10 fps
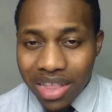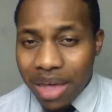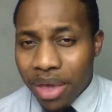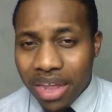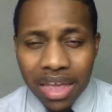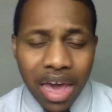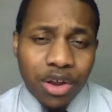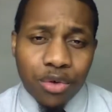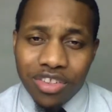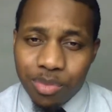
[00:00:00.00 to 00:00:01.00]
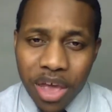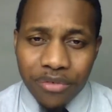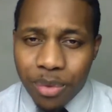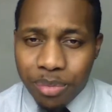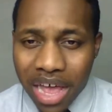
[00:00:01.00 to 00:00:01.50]
That man ain't got no respect
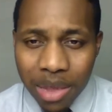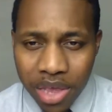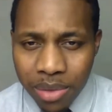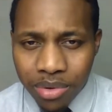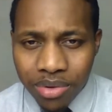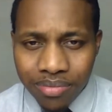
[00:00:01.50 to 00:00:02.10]
for black people.